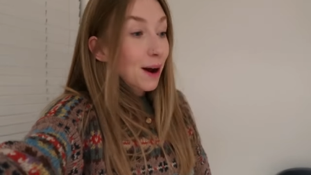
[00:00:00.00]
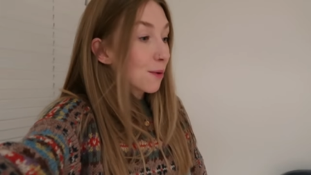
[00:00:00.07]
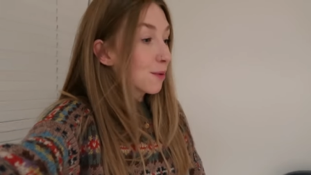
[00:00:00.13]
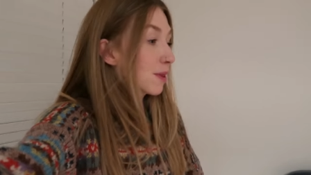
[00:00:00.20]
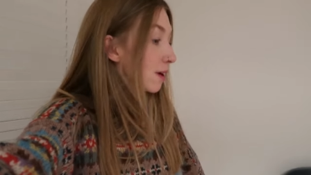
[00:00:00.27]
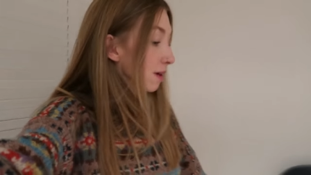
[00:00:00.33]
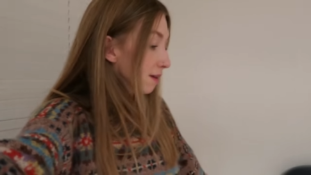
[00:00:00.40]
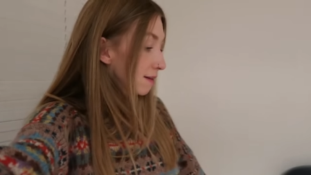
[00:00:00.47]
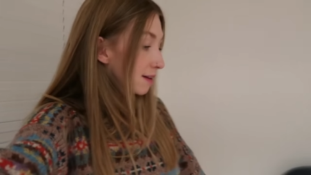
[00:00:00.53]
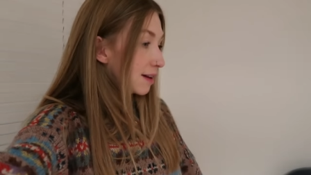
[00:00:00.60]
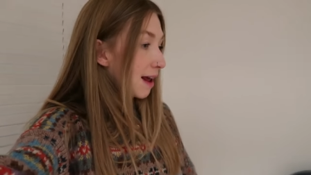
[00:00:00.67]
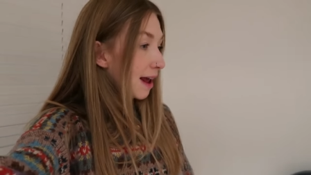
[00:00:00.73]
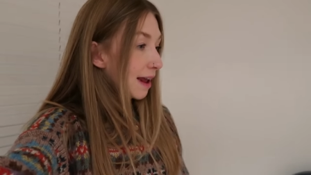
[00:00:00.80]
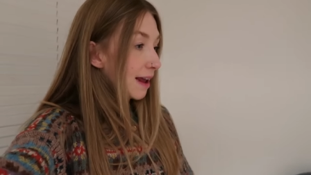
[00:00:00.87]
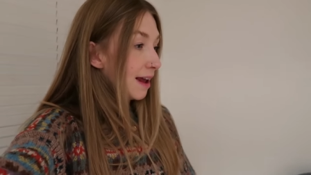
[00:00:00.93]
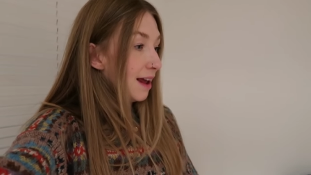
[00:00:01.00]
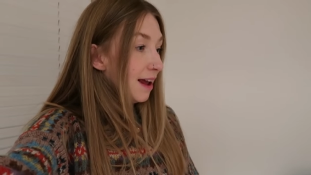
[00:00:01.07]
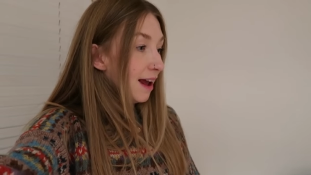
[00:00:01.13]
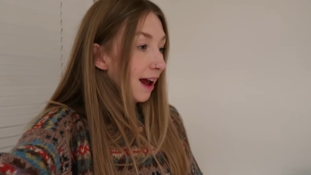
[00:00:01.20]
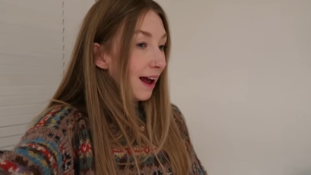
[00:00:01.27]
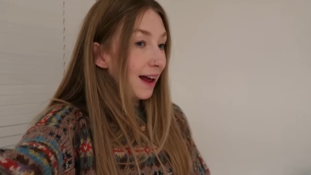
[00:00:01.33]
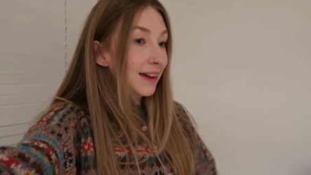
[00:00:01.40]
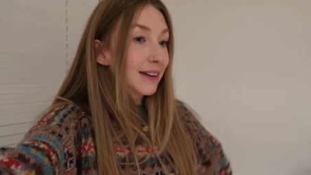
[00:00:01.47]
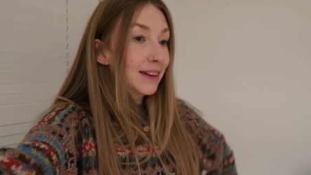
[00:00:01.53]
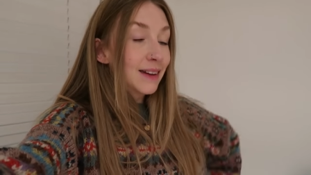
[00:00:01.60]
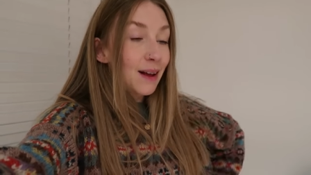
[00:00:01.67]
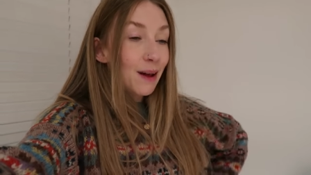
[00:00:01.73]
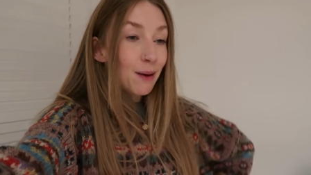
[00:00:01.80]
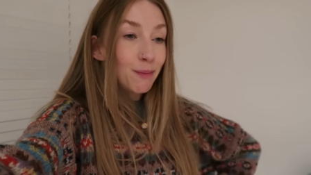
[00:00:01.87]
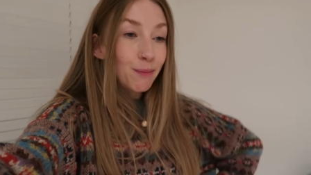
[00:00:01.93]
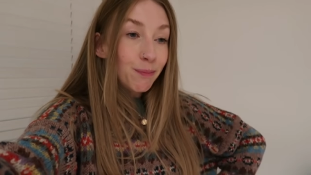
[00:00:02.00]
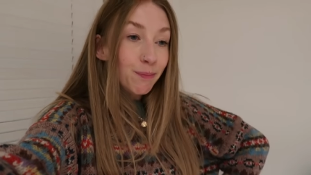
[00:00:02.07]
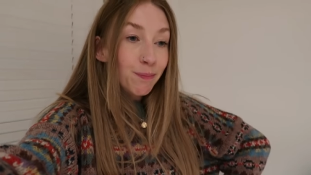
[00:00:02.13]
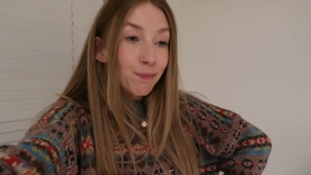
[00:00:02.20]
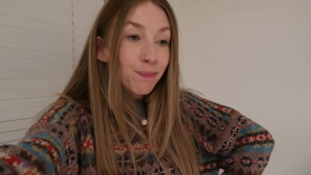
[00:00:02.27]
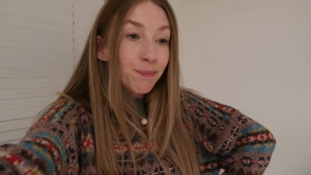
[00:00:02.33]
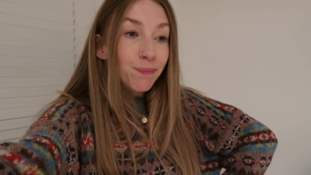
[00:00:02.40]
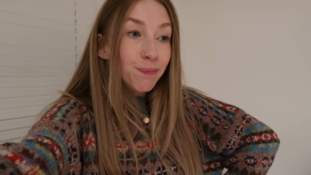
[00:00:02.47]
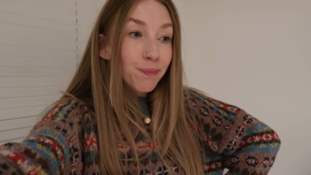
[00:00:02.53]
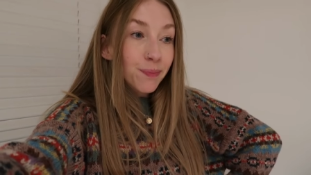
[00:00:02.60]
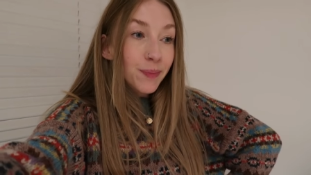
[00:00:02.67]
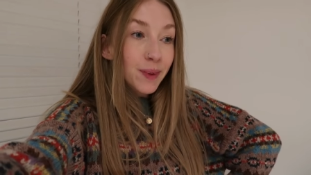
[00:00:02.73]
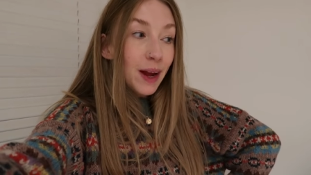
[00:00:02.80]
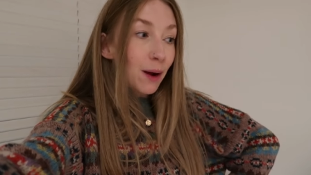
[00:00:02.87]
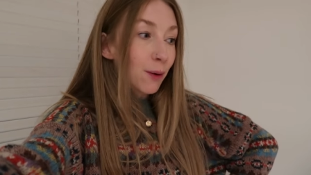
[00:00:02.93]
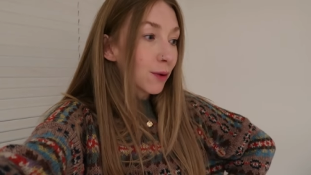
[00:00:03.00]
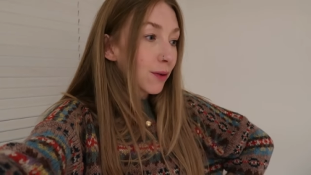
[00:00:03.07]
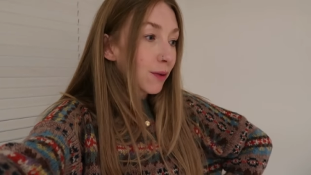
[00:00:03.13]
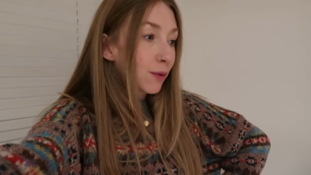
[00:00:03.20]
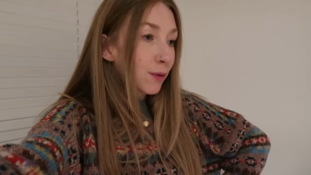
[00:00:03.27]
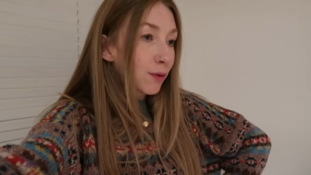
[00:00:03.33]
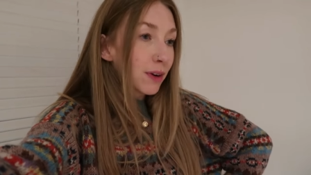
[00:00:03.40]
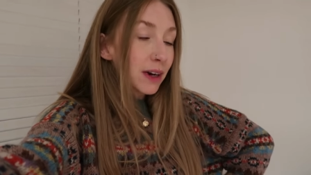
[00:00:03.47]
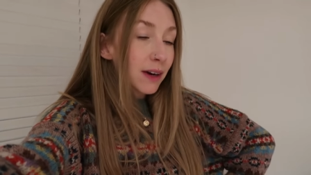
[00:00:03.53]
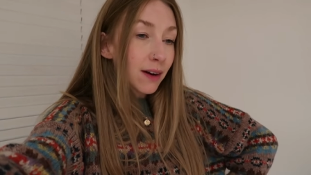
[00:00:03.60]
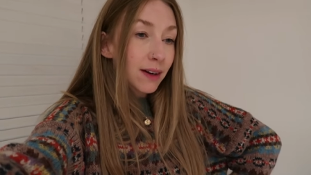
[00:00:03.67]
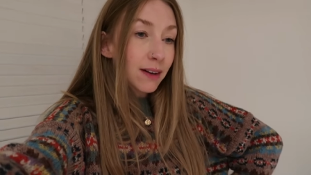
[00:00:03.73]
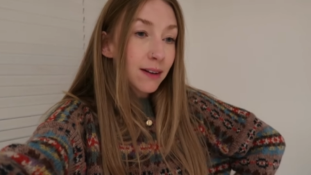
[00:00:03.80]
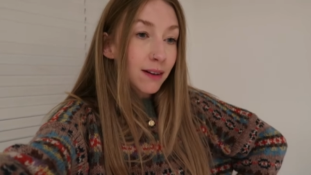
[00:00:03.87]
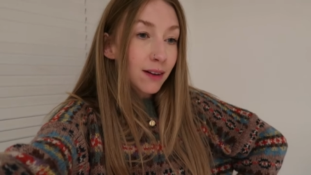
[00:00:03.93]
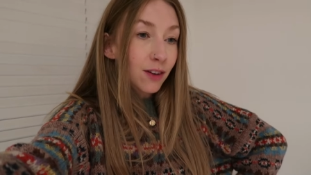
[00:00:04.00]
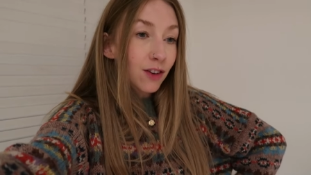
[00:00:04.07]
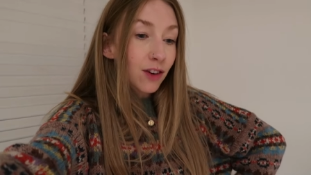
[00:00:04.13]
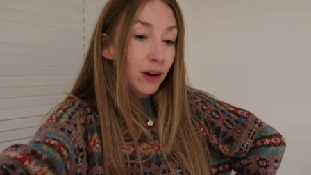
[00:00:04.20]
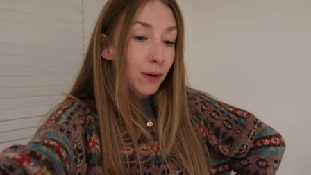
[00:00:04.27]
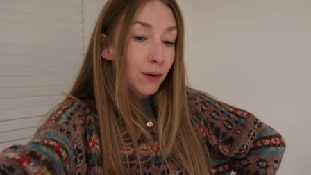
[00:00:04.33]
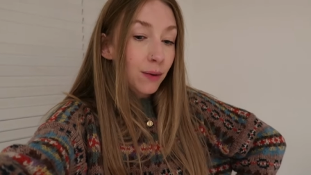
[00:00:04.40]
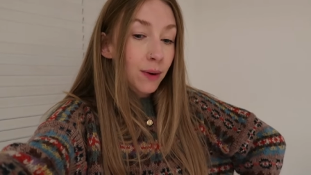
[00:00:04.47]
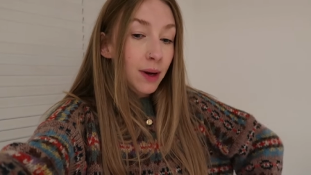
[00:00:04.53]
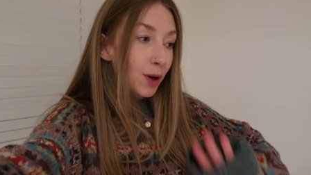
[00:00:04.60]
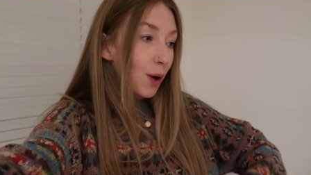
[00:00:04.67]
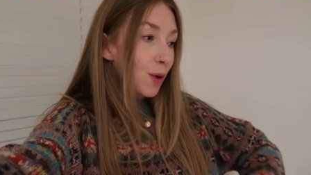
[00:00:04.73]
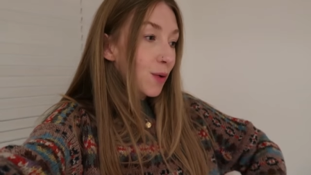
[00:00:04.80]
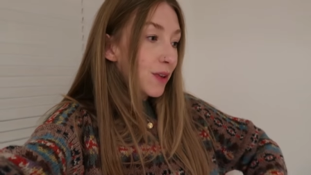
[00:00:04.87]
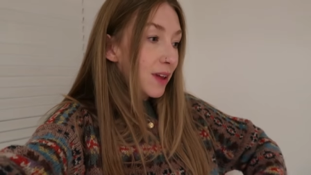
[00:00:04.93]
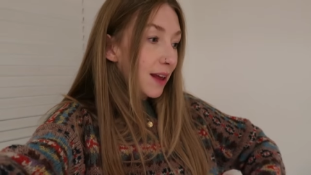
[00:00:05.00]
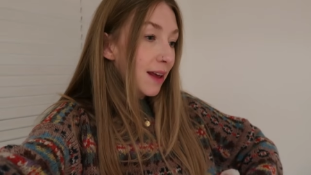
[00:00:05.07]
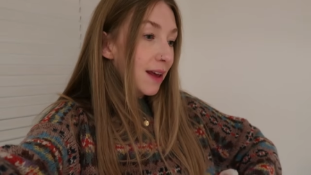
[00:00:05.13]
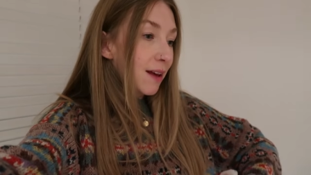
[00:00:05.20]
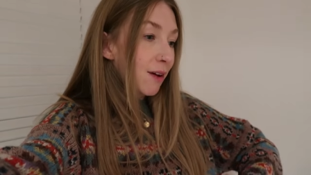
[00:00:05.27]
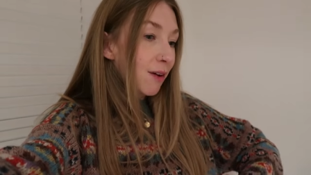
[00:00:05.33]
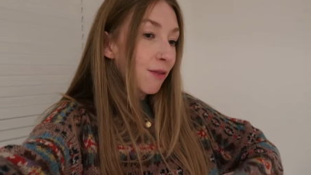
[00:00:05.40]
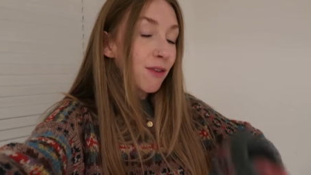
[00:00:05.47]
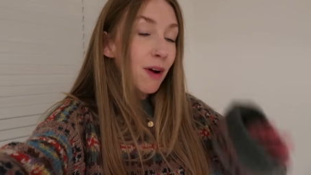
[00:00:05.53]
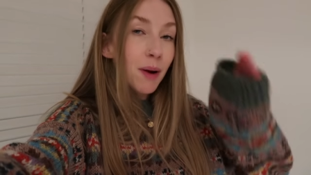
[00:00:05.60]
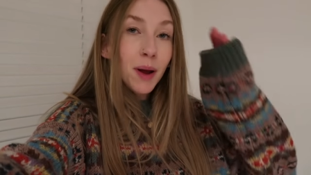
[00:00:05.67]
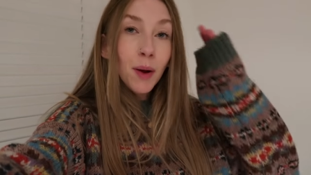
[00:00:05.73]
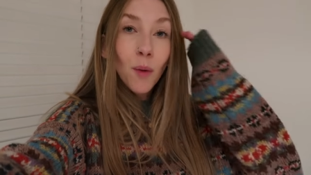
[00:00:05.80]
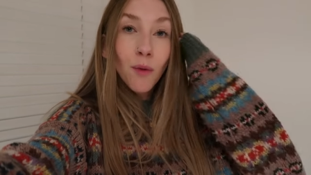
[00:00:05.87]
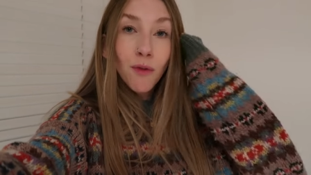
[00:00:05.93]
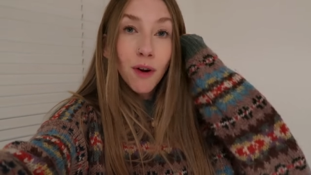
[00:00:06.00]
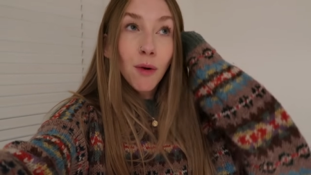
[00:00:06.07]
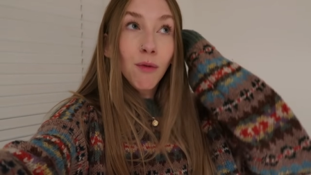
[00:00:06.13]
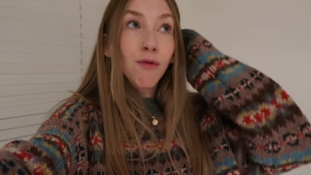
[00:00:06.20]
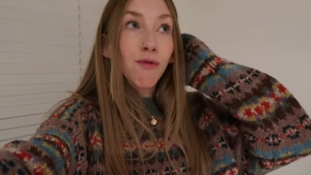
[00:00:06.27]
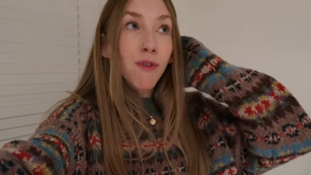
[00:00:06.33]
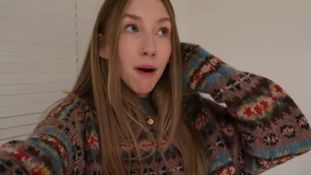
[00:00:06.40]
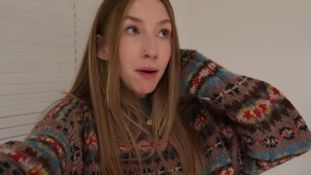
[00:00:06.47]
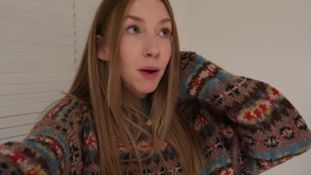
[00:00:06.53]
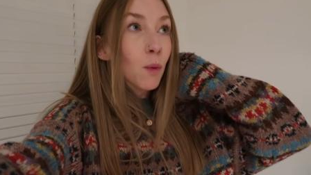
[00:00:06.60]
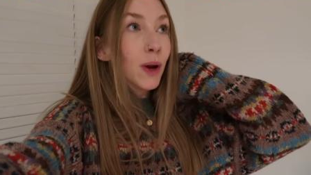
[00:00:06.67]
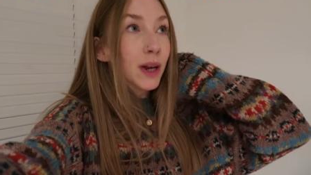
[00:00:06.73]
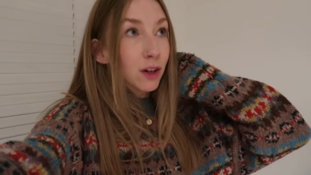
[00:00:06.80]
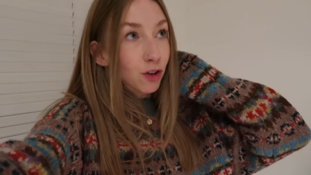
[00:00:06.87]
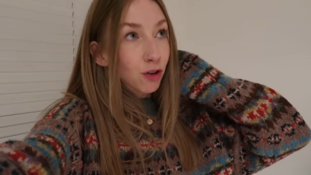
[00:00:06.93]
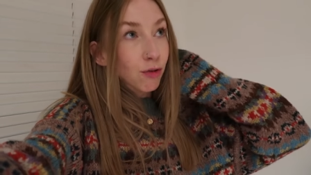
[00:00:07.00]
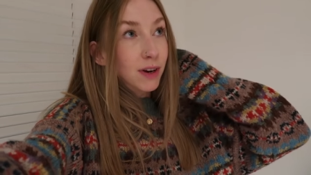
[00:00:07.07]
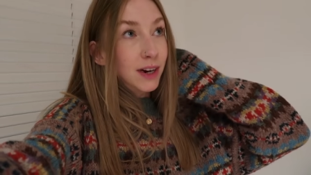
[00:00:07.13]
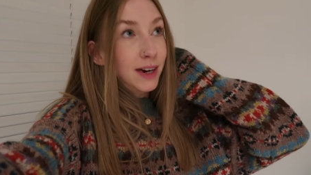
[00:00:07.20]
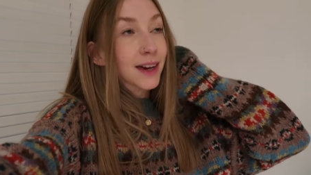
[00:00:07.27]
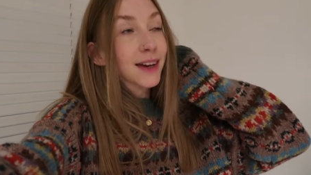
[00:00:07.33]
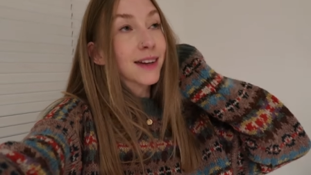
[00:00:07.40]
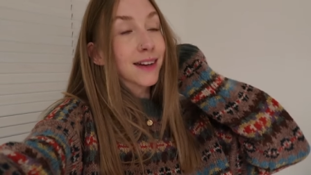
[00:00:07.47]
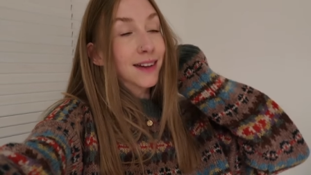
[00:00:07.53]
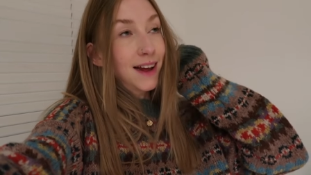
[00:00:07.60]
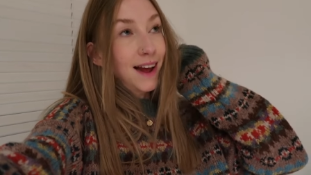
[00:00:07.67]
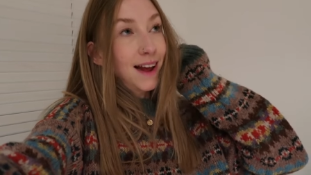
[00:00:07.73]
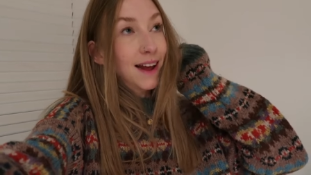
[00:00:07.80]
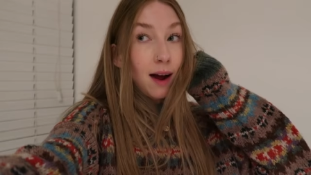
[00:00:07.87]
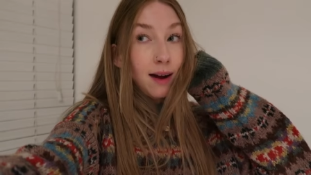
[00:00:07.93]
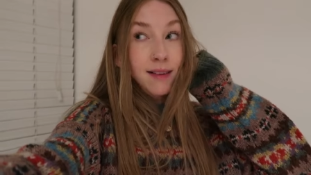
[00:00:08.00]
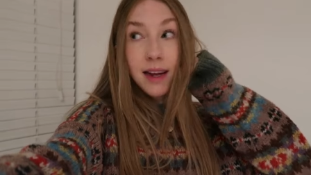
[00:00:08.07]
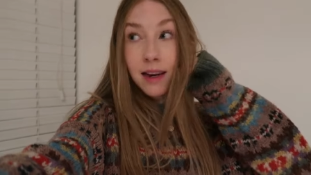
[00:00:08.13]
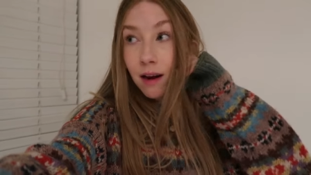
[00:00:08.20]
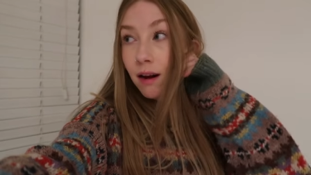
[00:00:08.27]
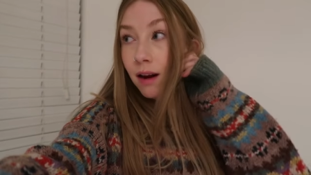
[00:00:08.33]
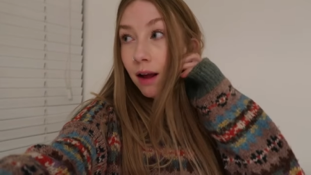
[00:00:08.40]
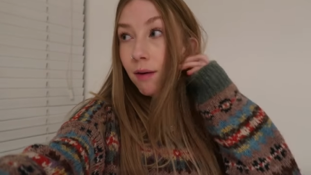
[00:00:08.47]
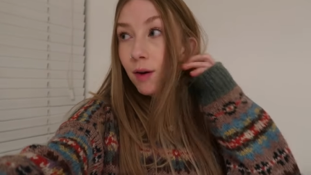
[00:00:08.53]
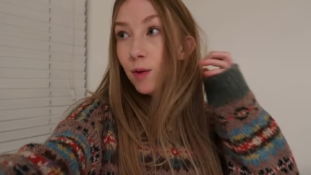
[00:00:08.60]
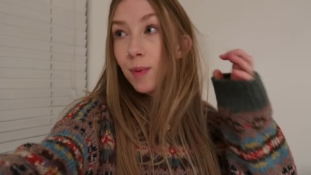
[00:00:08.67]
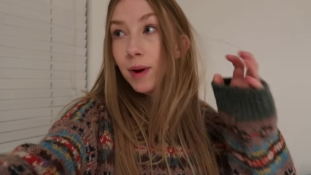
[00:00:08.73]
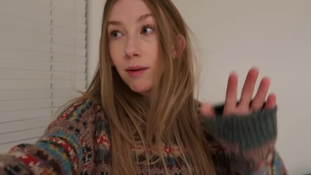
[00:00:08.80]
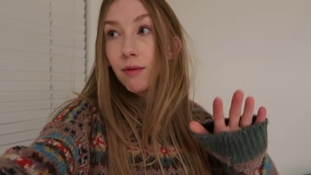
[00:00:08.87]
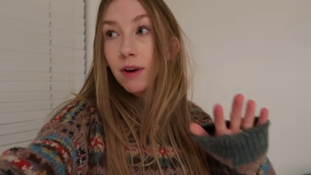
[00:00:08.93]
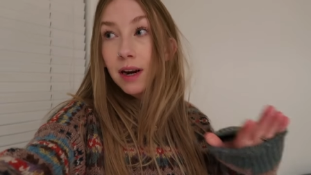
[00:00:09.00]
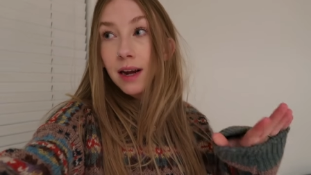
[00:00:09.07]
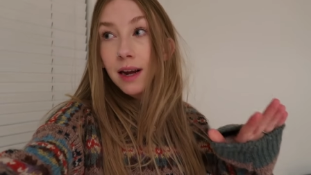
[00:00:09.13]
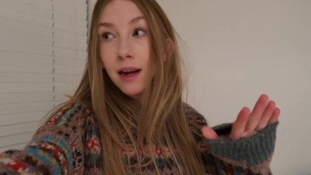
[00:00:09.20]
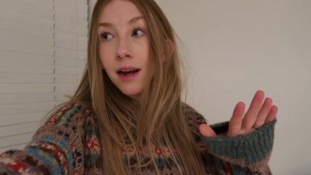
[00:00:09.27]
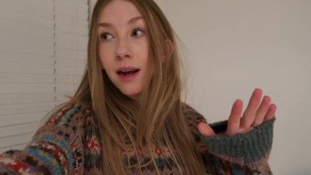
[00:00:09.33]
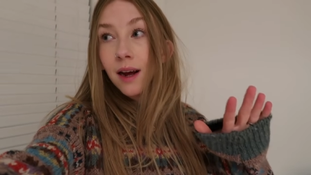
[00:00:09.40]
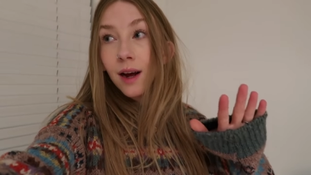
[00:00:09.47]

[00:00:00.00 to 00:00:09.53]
out with us today and um, yeah, it was, it was, really nice, chill, cosy, very felt very wintry today. I said earlier it's been really